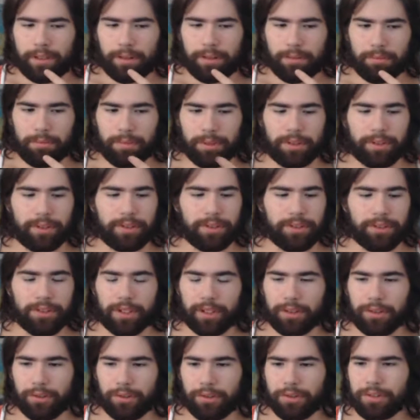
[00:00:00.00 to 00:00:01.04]
But there's like
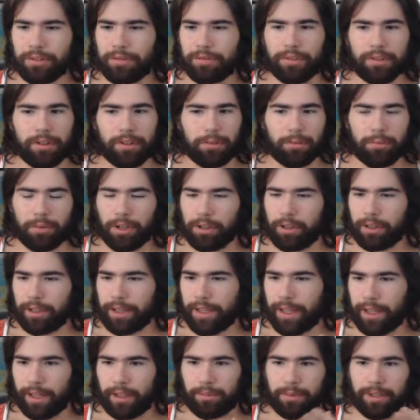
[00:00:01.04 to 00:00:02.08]
Lucifer, Umbrella
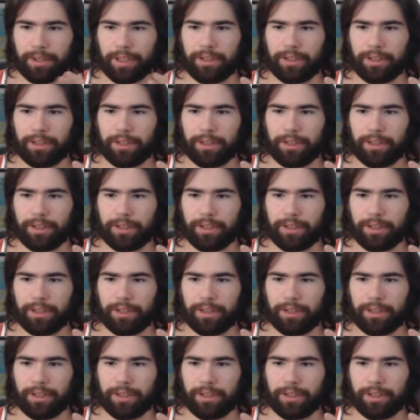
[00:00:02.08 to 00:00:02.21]
Academy.